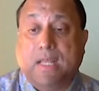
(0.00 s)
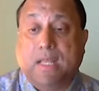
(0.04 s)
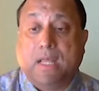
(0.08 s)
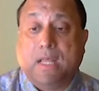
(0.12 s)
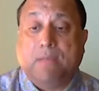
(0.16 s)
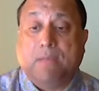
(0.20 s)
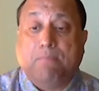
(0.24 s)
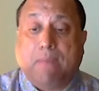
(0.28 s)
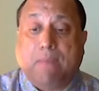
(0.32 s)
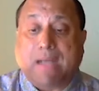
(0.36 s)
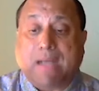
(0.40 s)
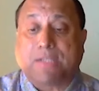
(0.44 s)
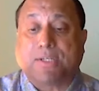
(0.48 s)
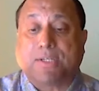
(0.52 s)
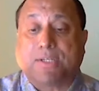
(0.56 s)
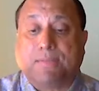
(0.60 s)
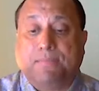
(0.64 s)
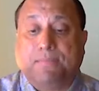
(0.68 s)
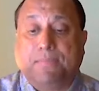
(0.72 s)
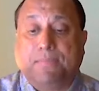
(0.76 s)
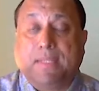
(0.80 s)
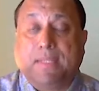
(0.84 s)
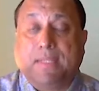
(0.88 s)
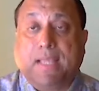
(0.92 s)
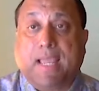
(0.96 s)
But
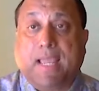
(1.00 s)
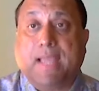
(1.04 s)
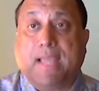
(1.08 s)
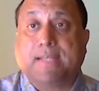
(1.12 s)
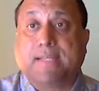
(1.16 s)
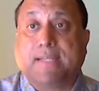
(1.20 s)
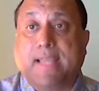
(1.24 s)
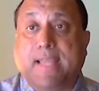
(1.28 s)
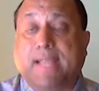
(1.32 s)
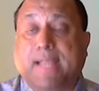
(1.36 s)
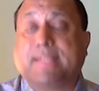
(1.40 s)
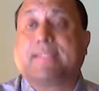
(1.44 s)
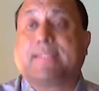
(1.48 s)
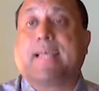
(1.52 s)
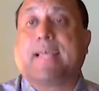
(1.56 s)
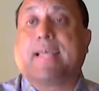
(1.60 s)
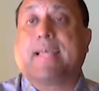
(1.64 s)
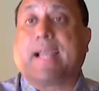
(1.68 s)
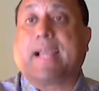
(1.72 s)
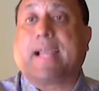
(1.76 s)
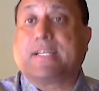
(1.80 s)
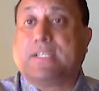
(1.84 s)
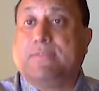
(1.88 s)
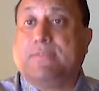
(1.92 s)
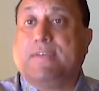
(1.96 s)
it gets
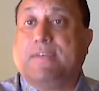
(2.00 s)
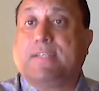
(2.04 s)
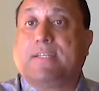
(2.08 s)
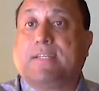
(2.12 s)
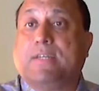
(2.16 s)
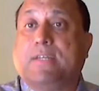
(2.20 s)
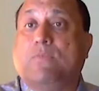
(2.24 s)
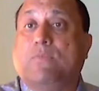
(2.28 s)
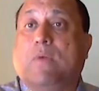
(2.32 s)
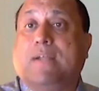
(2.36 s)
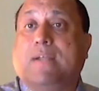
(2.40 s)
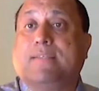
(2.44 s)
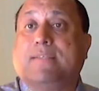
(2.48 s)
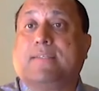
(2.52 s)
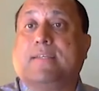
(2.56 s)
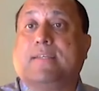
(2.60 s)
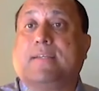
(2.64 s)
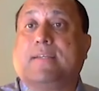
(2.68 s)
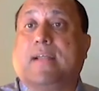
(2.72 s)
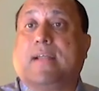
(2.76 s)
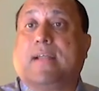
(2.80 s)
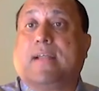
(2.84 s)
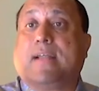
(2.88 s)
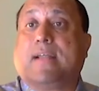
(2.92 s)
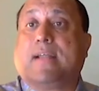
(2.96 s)
activated once it
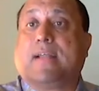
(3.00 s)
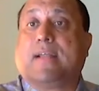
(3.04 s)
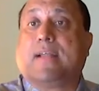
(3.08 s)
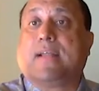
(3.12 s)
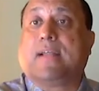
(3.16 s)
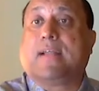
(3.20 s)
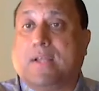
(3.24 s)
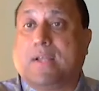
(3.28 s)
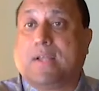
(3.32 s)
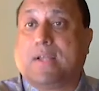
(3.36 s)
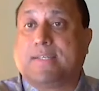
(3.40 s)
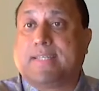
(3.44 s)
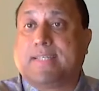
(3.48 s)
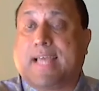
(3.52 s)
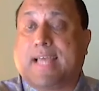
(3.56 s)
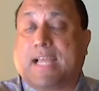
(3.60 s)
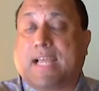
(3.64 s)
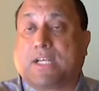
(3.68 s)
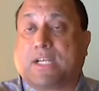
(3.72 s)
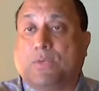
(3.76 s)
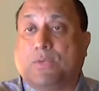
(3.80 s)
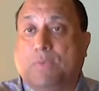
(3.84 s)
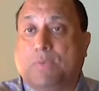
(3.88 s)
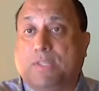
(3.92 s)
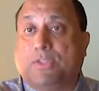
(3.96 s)
comes in
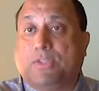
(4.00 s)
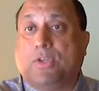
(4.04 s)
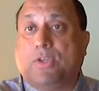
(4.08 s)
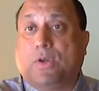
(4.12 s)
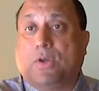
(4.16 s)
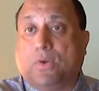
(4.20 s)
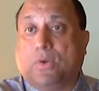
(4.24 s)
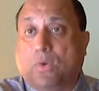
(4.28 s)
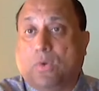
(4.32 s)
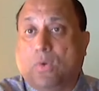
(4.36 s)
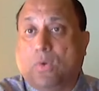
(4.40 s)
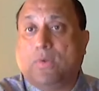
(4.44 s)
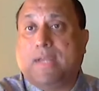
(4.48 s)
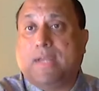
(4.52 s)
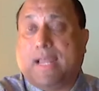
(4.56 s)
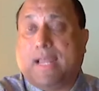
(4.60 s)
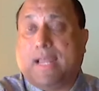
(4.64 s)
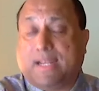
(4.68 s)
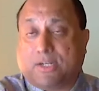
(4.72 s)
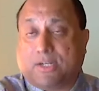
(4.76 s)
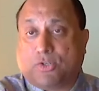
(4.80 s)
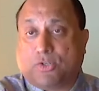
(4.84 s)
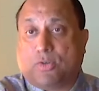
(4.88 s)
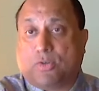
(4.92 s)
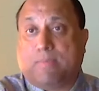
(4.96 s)
contact with your own
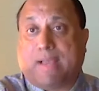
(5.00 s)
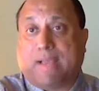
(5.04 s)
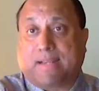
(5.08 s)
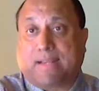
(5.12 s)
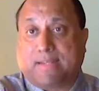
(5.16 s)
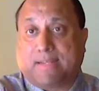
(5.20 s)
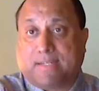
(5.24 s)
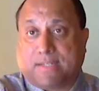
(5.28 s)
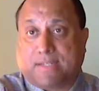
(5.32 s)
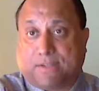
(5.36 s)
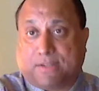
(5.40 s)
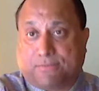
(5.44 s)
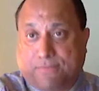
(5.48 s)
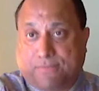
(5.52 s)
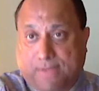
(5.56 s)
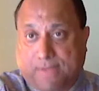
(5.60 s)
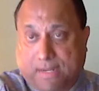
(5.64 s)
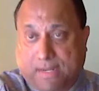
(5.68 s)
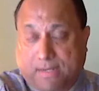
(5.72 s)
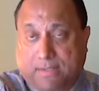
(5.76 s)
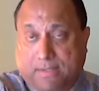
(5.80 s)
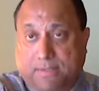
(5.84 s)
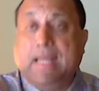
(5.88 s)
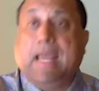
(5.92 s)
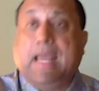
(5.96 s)
electromagnetic
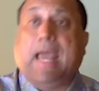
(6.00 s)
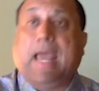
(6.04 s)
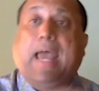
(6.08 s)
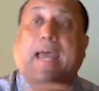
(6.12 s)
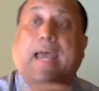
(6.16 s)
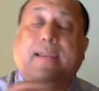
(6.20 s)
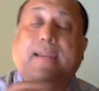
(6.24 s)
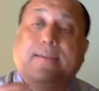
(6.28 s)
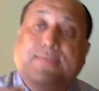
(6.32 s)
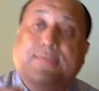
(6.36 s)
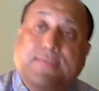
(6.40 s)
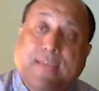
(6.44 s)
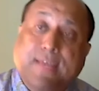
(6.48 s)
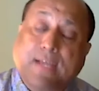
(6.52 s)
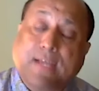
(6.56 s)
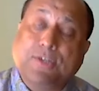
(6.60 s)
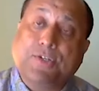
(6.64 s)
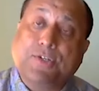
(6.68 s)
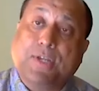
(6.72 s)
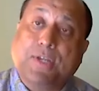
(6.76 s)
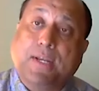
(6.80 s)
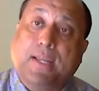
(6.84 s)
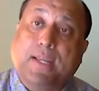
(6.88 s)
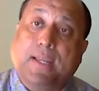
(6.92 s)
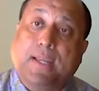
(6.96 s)
field. And
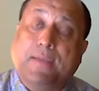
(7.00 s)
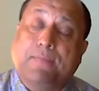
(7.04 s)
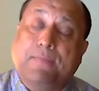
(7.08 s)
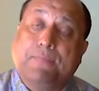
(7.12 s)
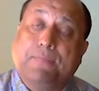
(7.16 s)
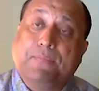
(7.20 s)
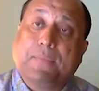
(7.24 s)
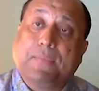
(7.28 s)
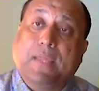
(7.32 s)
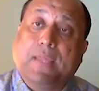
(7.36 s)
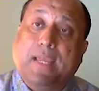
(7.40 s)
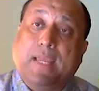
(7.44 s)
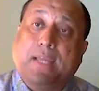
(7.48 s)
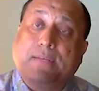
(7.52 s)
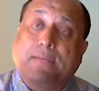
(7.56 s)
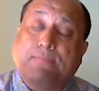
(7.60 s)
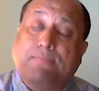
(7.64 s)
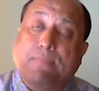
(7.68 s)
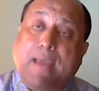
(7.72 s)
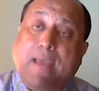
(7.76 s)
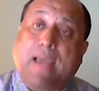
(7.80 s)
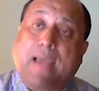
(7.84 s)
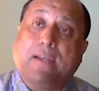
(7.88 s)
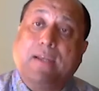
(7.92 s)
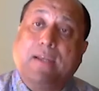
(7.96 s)
essentially, it
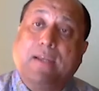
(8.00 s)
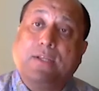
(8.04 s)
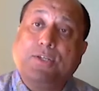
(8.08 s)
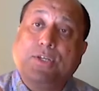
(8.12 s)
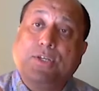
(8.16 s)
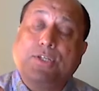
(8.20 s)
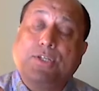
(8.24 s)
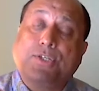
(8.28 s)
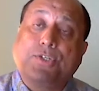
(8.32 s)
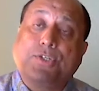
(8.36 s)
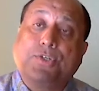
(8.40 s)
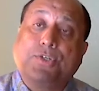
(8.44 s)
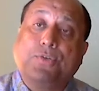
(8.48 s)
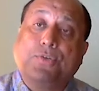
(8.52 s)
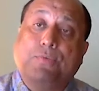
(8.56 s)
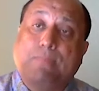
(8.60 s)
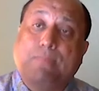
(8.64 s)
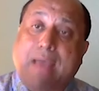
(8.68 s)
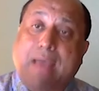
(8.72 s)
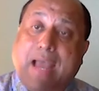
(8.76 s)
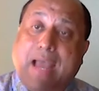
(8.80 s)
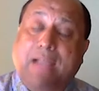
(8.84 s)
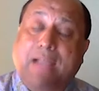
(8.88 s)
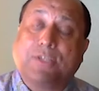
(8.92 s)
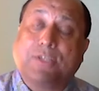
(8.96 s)
manages to
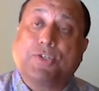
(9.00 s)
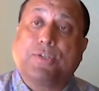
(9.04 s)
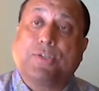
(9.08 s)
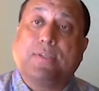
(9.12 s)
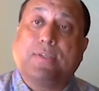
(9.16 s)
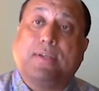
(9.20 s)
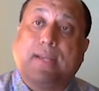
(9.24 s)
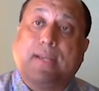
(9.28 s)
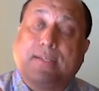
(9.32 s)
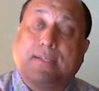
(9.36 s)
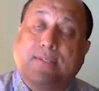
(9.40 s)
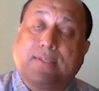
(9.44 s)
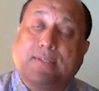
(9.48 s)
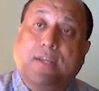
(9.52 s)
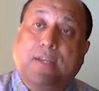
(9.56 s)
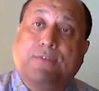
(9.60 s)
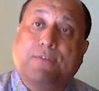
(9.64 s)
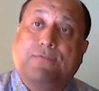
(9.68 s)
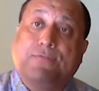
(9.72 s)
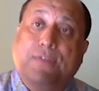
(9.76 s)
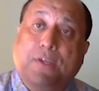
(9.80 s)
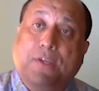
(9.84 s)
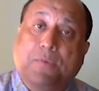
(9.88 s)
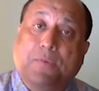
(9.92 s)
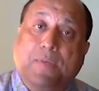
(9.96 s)
match the resonant
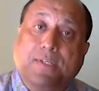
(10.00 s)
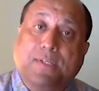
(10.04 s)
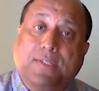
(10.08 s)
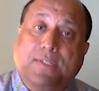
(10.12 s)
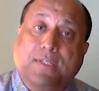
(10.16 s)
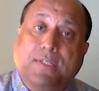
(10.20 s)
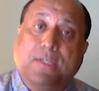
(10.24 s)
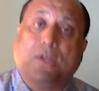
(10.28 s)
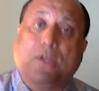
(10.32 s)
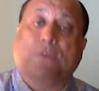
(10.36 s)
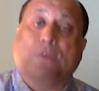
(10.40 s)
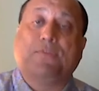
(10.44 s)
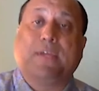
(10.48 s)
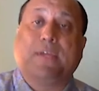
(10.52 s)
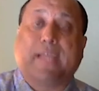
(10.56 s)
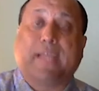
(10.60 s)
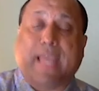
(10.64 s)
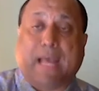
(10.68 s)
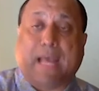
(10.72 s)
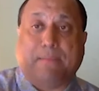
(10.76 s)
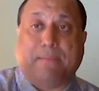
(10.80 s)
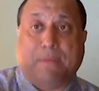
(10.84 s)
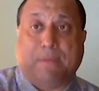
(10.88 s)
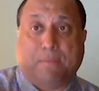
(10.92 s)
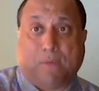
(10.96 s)
frequency of the
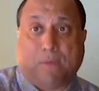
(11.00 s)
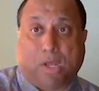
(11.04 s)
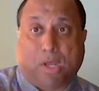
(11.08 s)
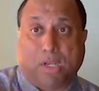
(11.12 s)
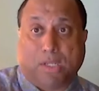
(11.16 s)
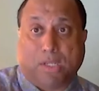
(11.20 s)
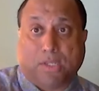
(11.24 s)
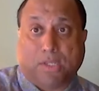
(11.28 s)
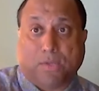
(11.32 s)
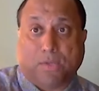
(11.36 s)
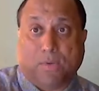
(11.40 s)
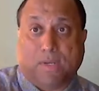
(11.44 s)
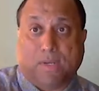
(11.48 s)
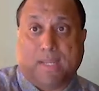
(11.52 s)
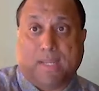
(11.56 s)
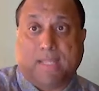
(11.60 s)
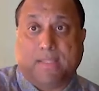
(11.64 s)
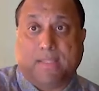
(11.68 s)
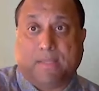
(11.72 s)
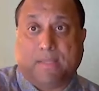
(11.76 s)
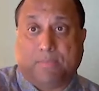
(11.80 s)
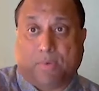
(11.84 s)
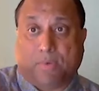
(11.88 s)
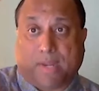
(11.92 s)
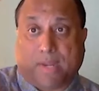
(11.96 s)
GABA molecule in
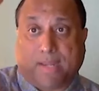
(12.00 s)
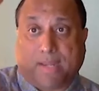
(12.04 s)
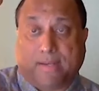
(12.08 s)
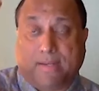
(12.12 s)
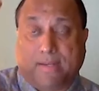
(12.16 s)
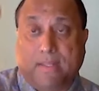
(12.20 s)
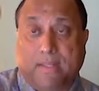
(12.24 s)
the brain.